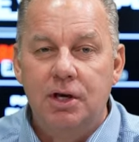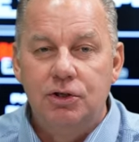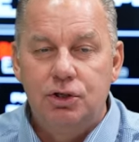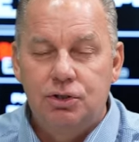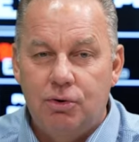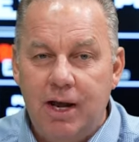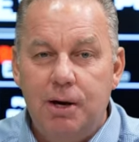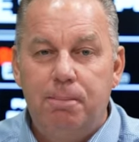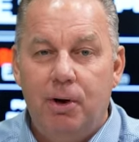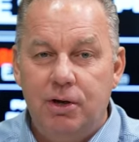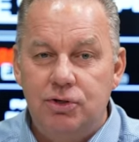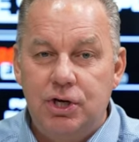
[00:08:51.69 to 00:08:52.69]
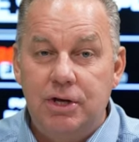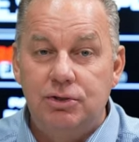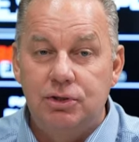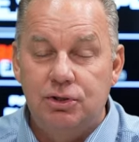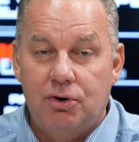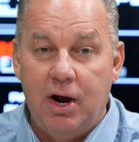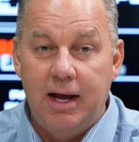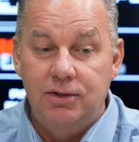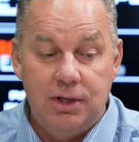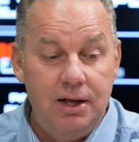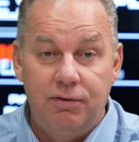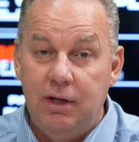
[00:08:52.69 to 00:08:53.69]
straight upon Jesus
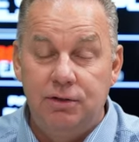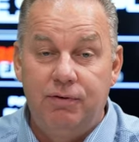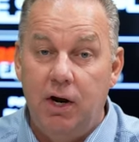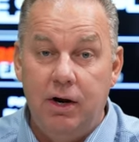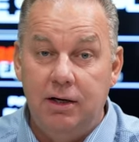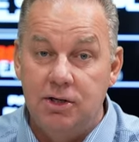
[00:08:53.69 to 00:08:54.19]
Christ in these very